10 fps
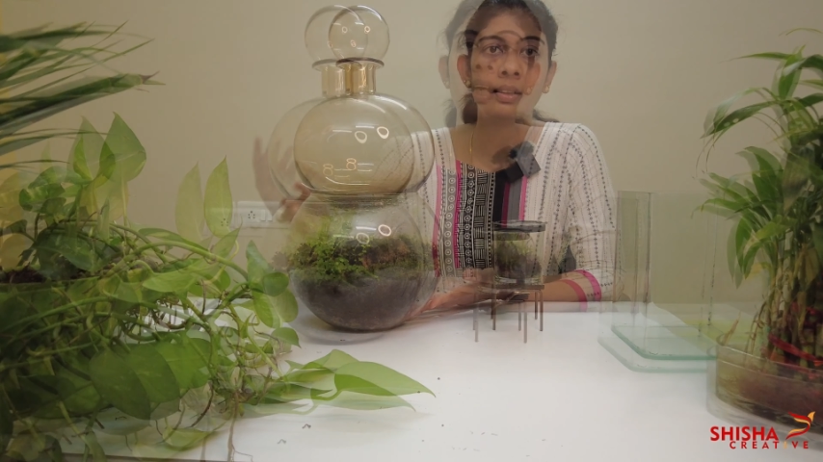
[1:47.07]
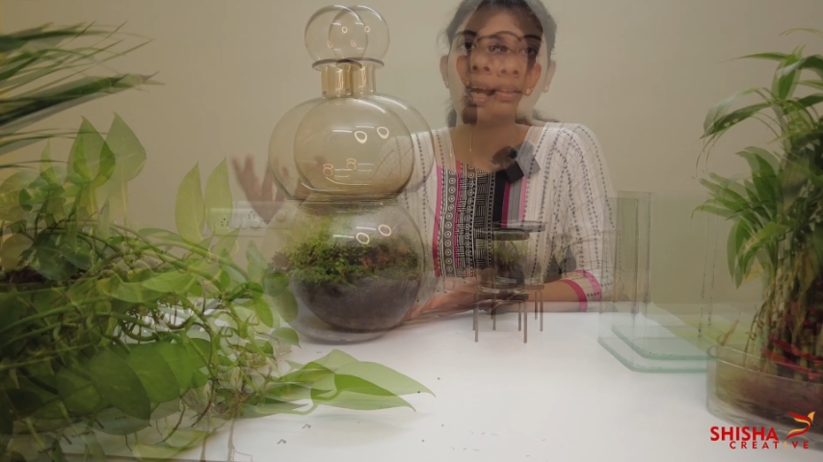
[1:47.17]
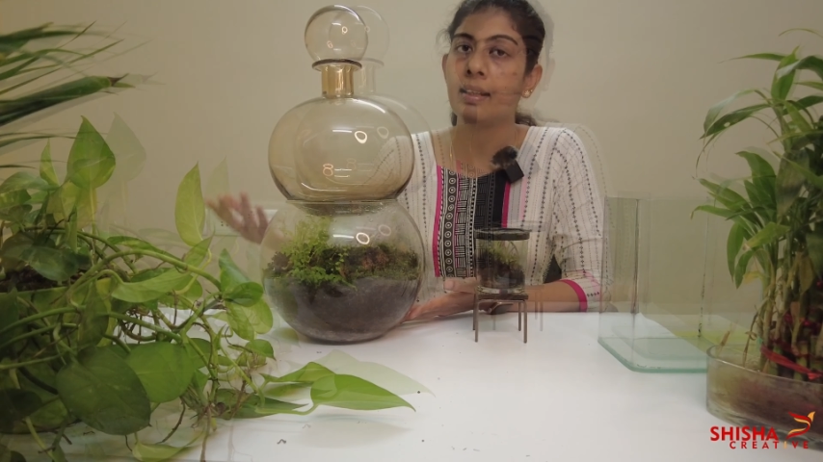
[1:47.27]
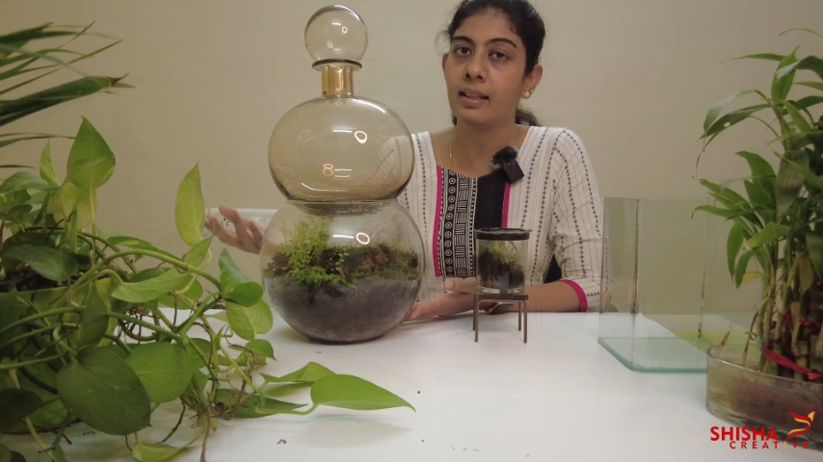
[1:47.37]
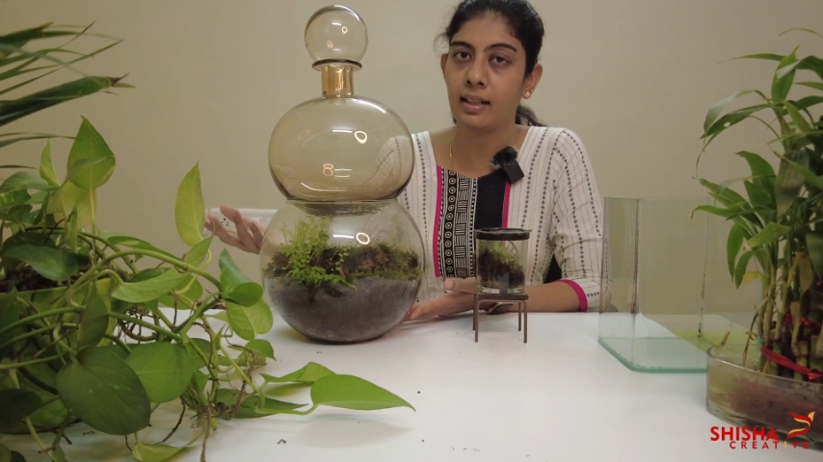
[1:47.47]

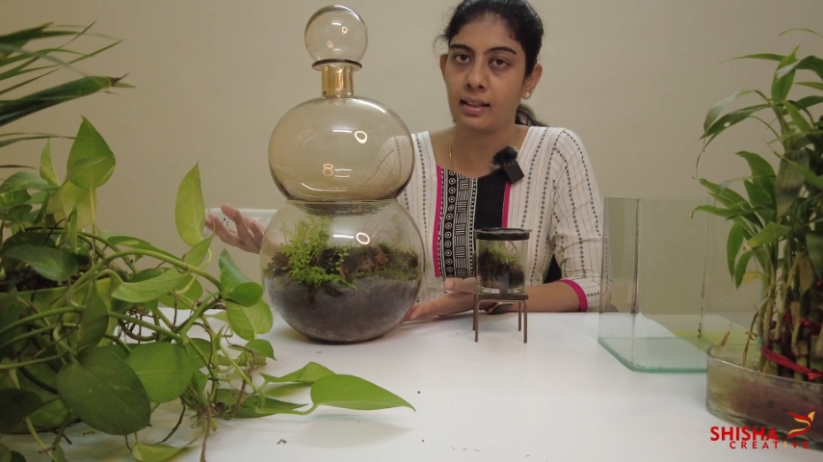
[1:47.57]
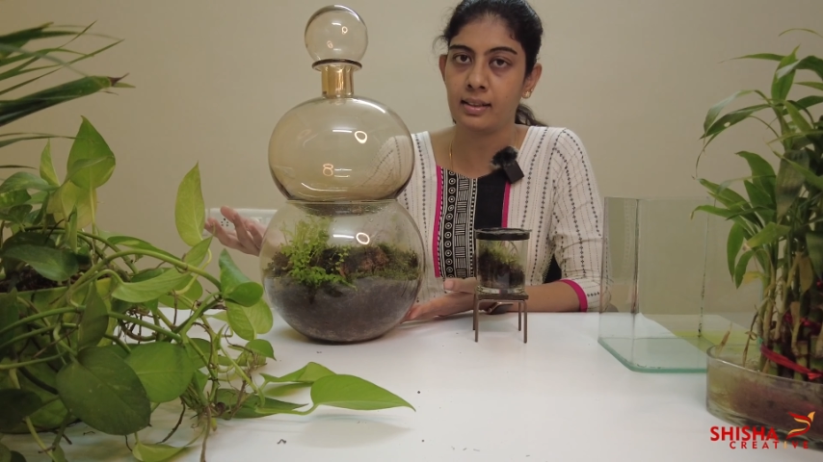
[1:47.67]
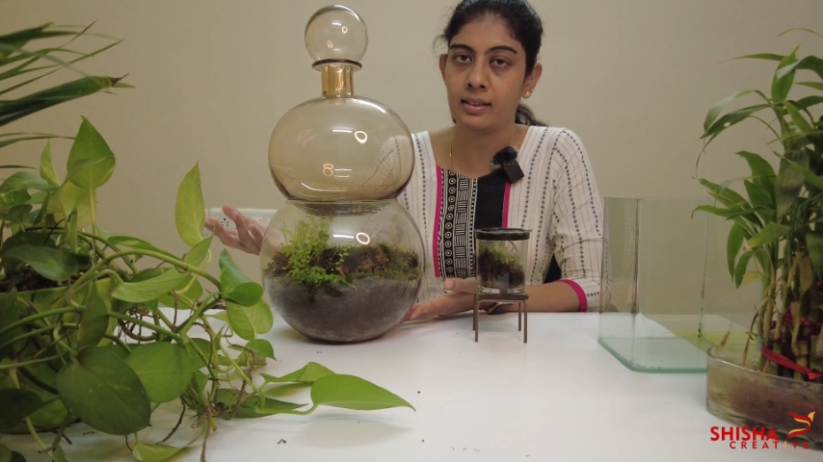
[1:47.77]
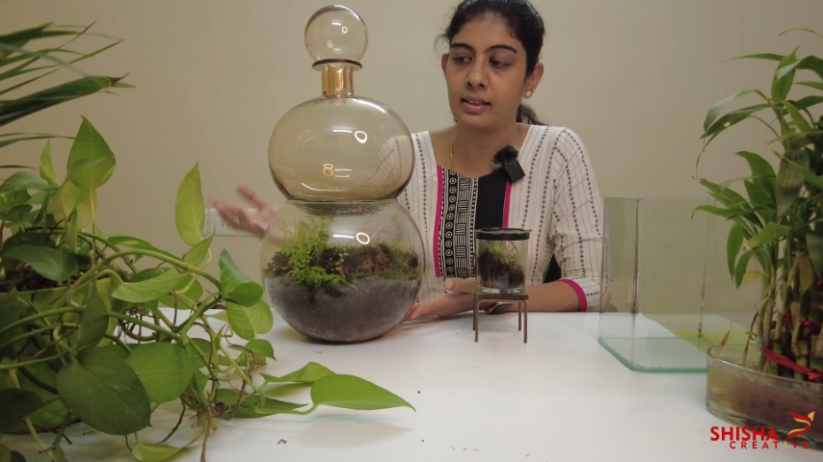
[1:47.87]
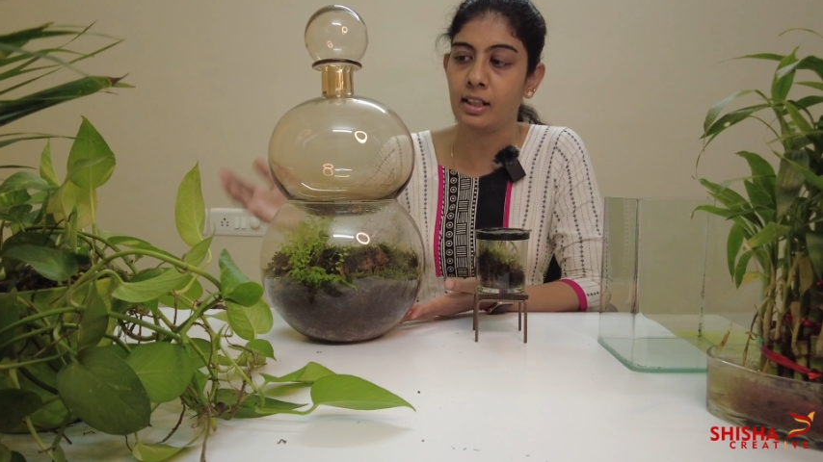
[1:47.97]
and the
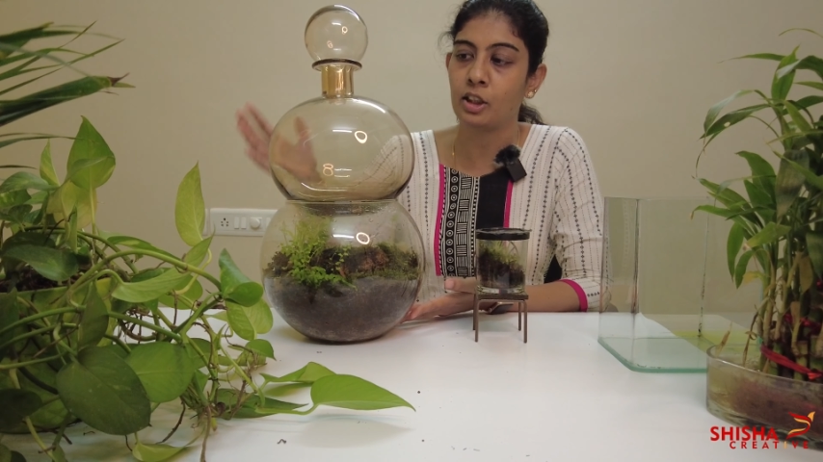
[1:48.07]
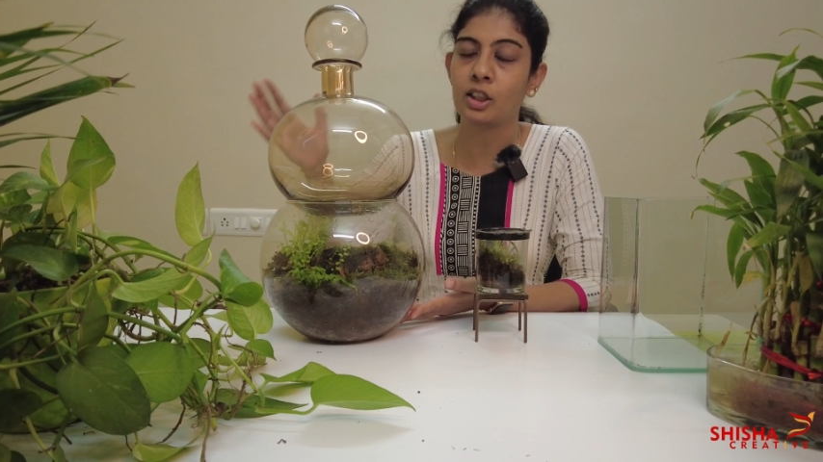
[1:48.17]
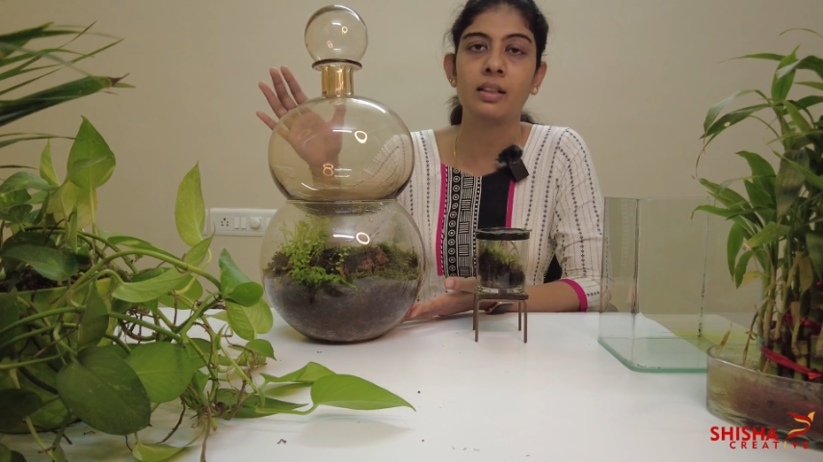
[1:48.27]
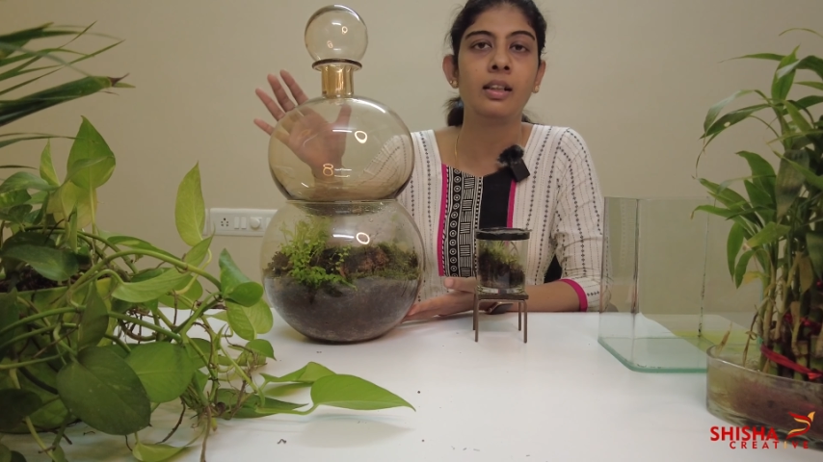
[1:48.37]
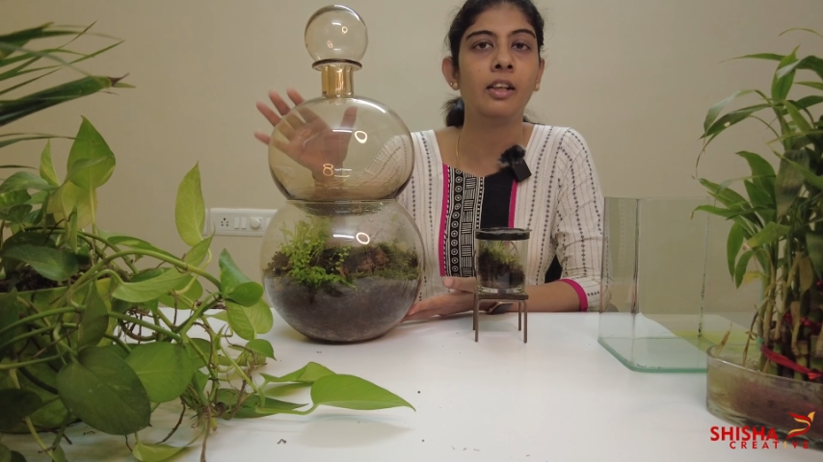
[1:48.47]
condensation